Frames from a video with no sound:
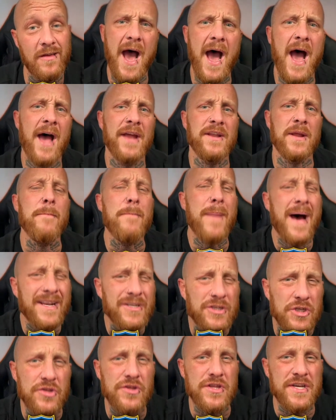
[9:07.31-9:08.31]
I'd
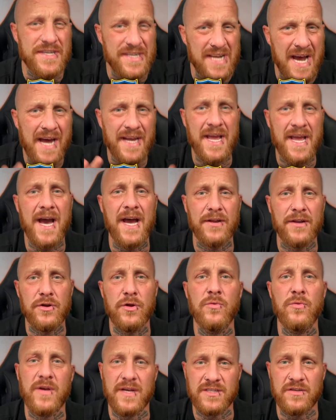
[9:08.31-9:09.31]
imagine the diehard
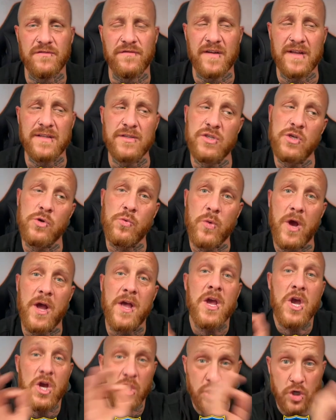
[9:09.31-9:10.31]
Newcastle fans who were
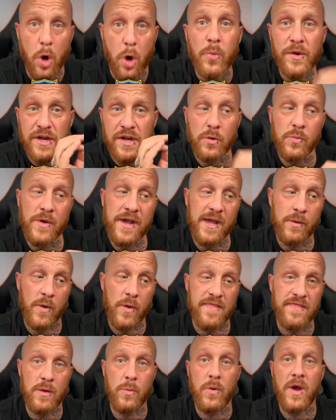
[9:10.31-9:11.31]
going away
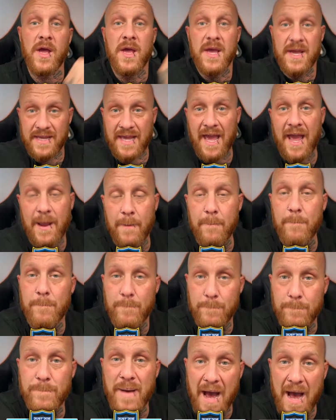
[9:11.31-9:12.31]
when they were getting
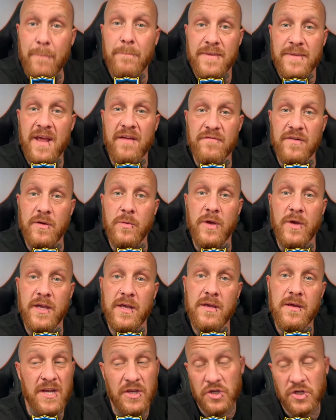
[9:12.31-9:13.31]
pammed every
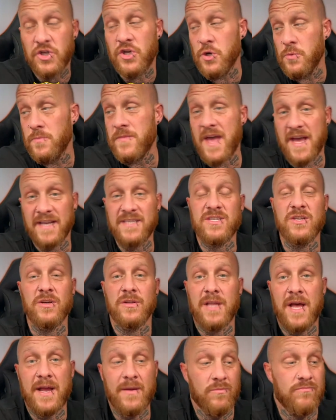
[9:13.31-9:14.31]
week. I assume they're still
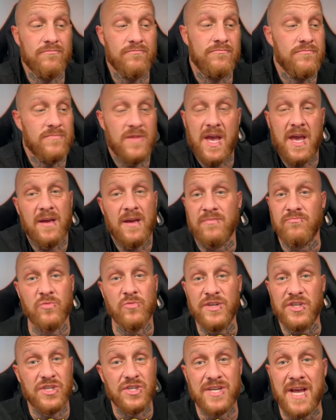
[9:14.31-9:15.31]
like, yeah,
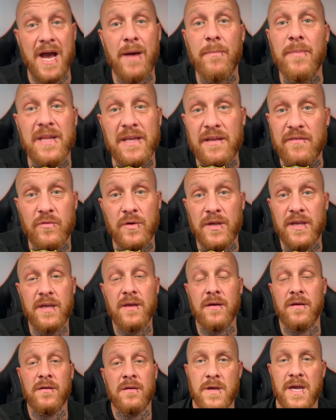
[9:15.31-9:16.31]
we just can't believe we're
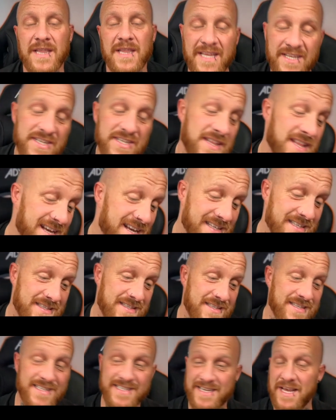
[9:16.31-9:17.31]
here. And listen, that's
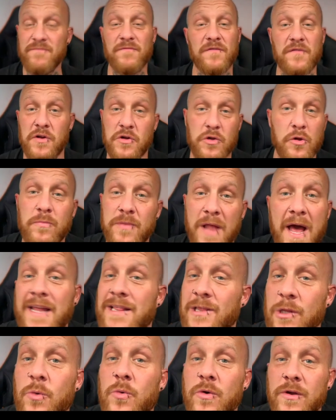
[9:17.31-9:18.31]
the same for a club like
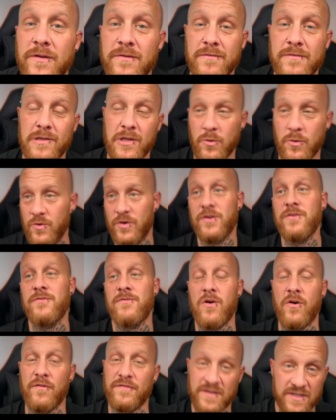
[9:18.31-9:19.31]
Luton. Luton
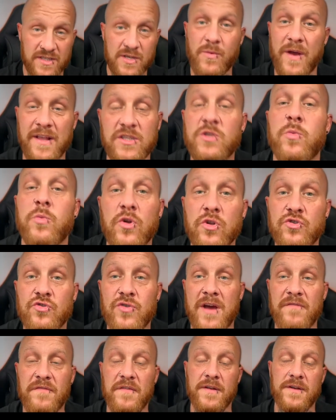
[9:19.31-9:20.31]
obviously went to Old
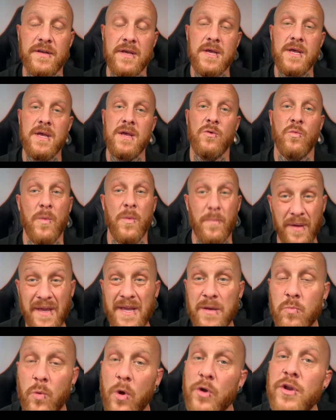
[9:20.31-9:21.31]
Trafford, were
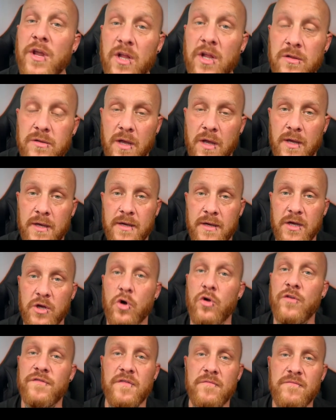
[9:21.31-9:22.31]
beaten 1-0, a
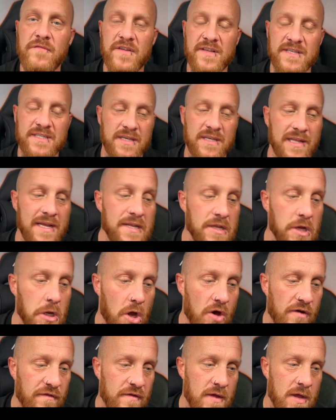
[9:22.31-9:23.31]
goal from Victor
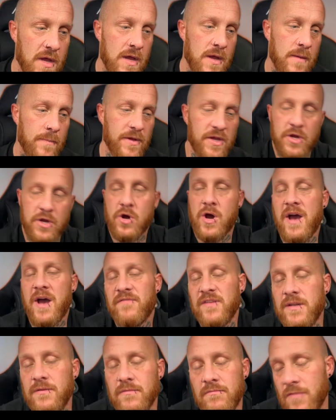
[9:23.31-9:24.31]
Lindelof. But, you know,
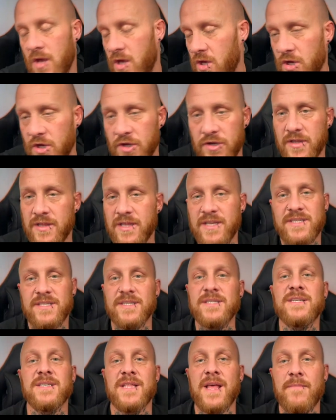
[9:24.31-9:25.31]
having heard and
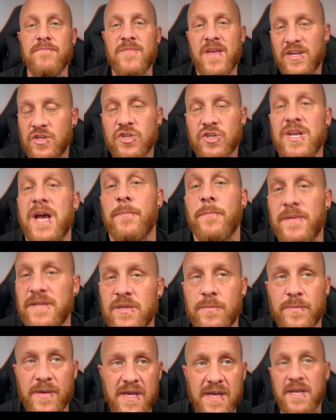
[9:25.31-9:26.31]
listened to them, they're just happy
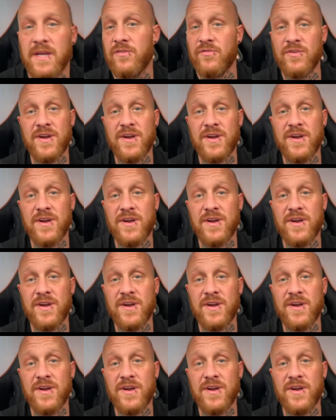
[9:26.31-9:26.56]
to be here.